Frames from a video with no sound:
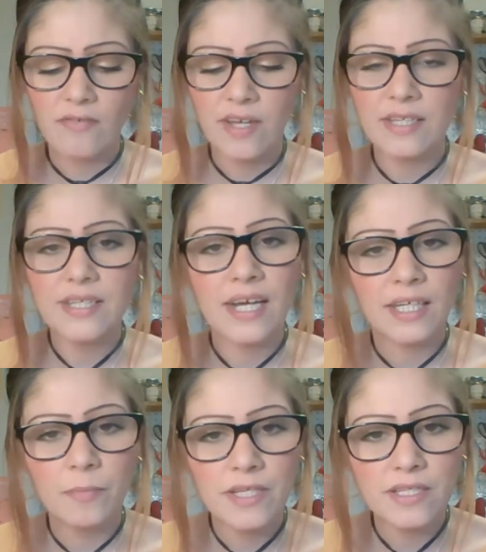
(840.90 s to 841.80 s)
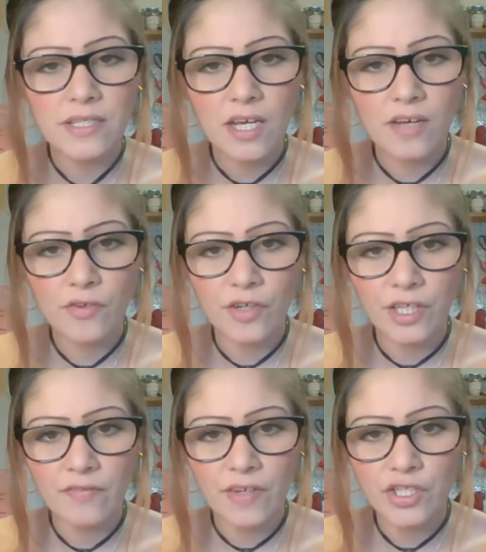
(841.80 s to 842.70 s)
a tiny piece of green
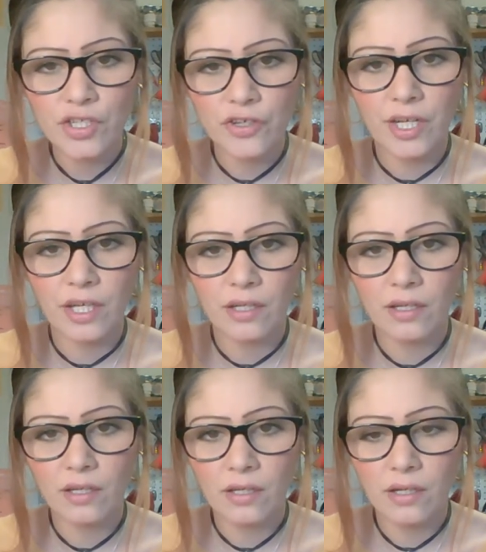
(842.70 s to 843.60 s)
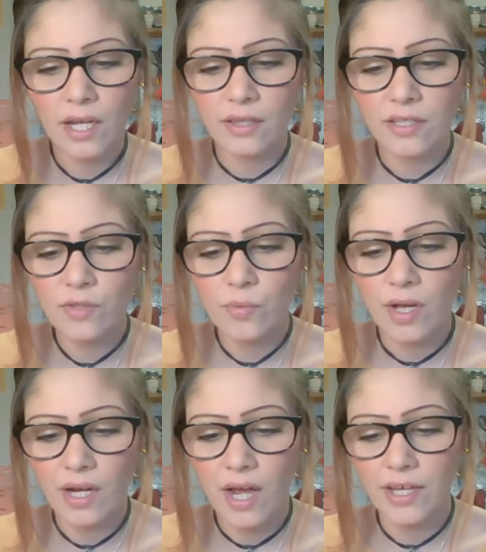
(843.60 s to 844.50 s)
aventurine. And this
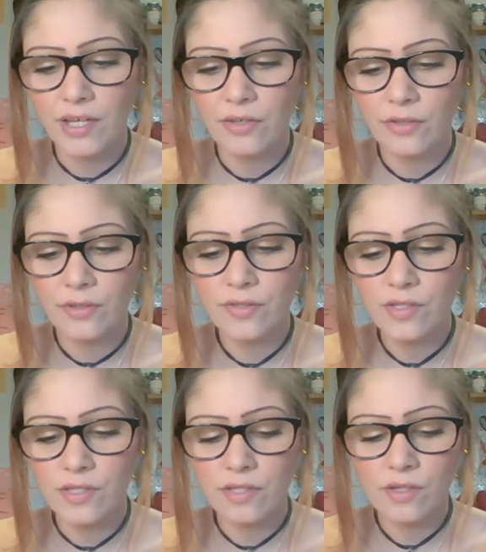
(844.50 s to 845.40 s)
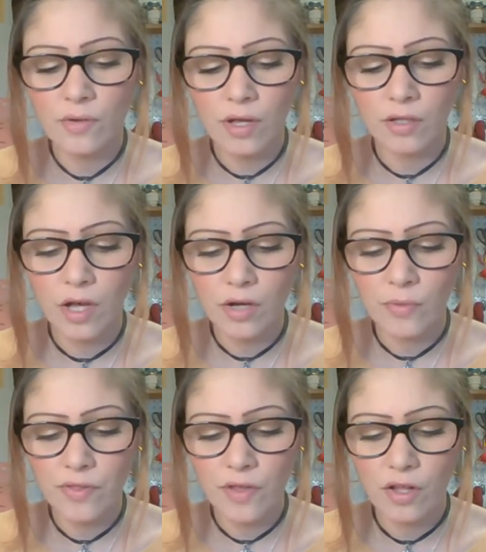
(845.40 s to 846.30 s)
one I use along
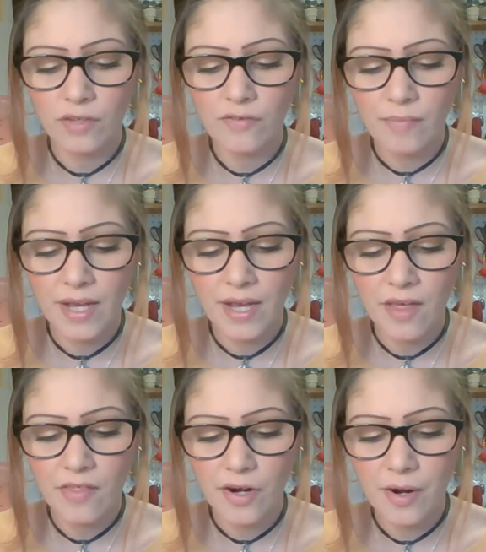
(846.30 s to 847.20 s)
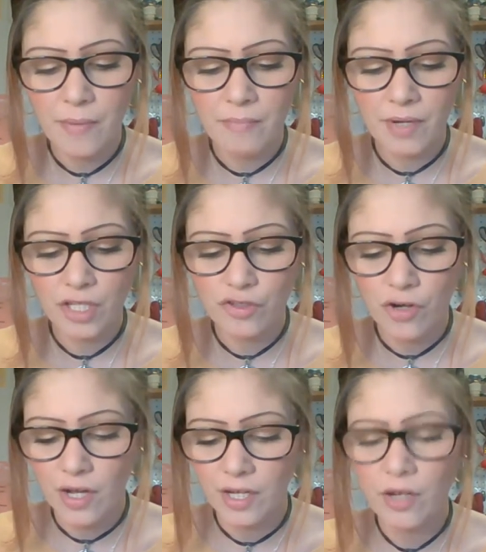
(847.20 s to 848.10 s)
with all of my other money
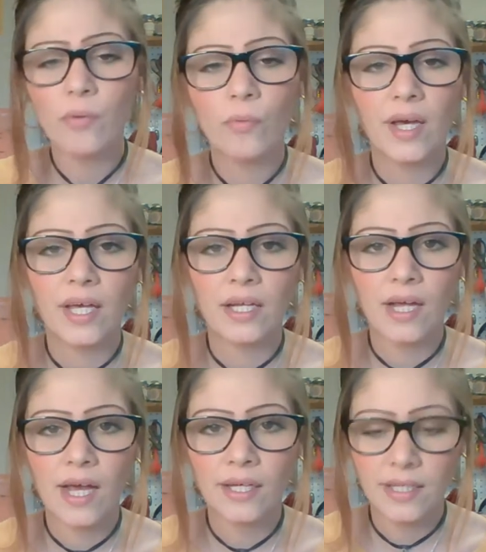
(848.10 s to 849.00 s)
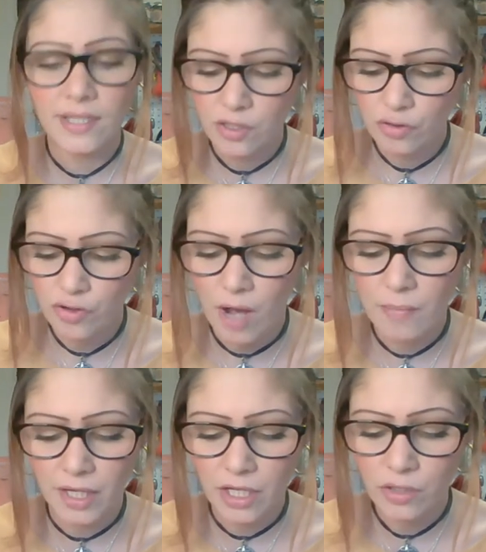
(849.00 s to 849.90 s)
drawing when I need to draw
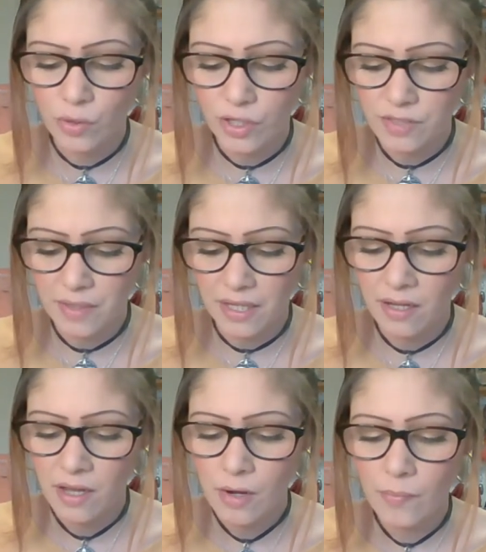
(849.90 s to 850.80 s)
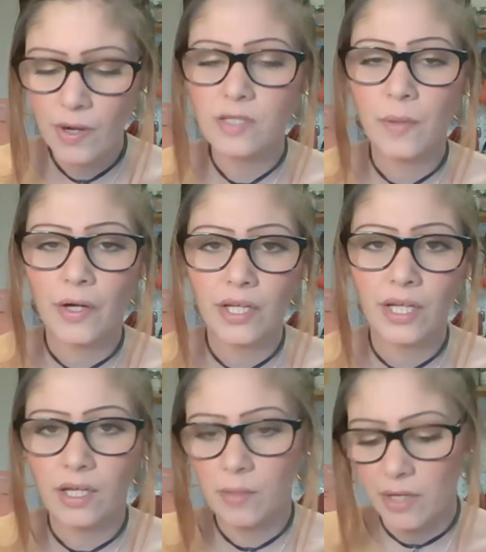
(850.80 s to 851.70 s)
money towards me,
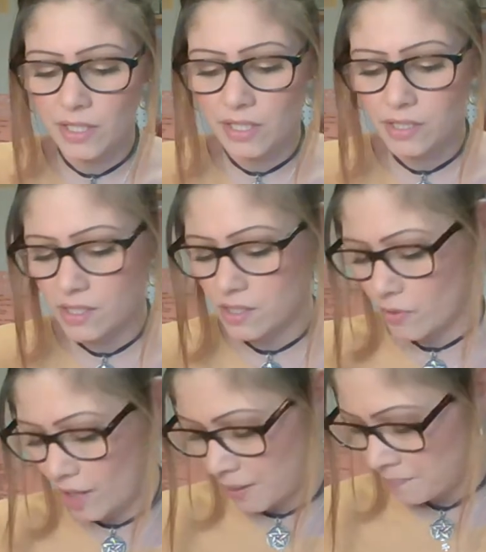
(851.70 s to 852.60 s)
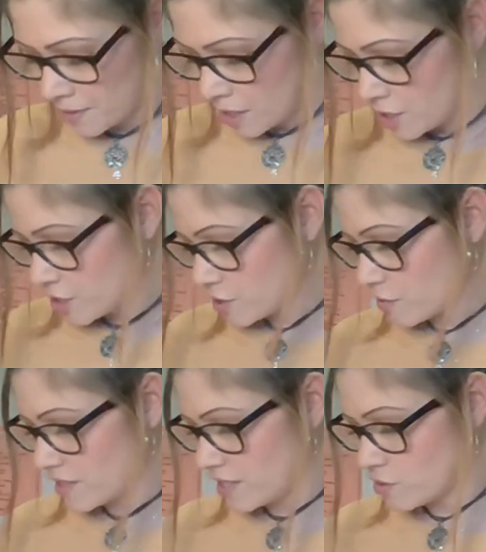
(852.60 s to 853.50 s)
prosperity, and abundance. Okay? So
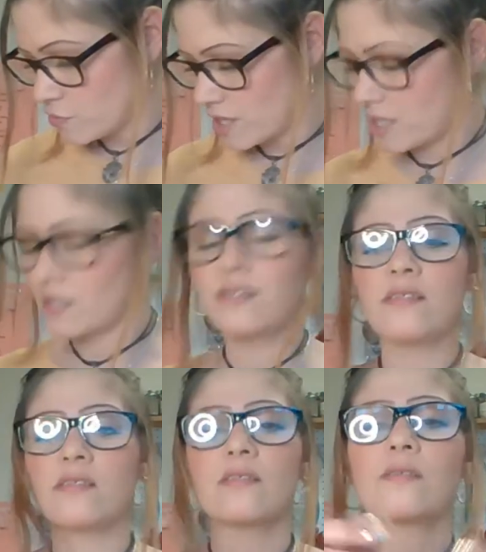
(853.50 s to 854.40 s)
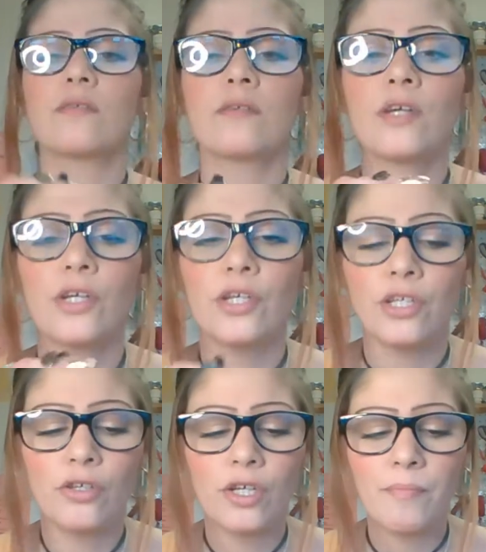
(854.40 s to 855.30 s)
these rings,
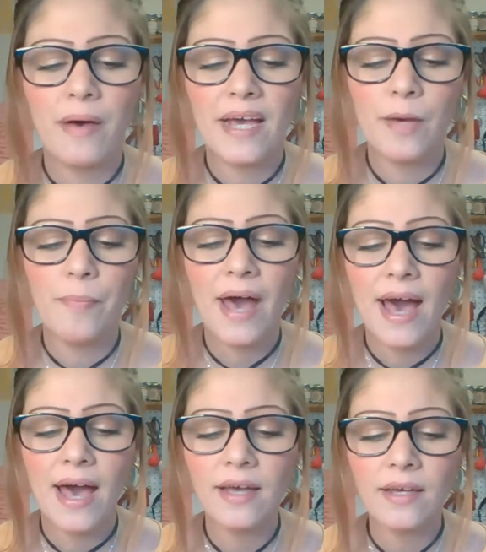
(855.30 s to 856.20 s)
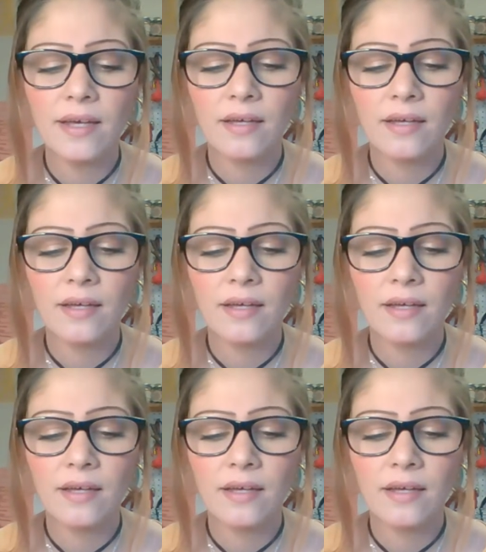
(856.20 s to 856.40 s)
you can buy a pack,